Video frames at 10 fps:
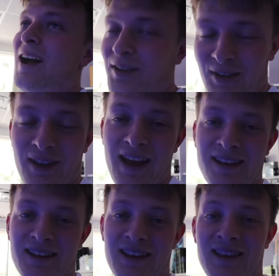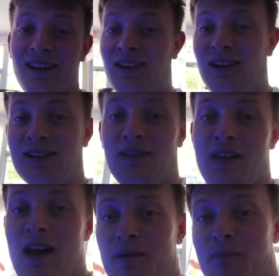also liked the looks of
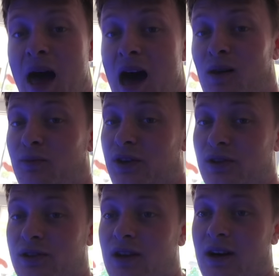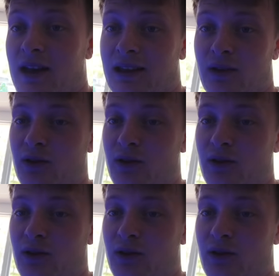that paddle bristle star. That thing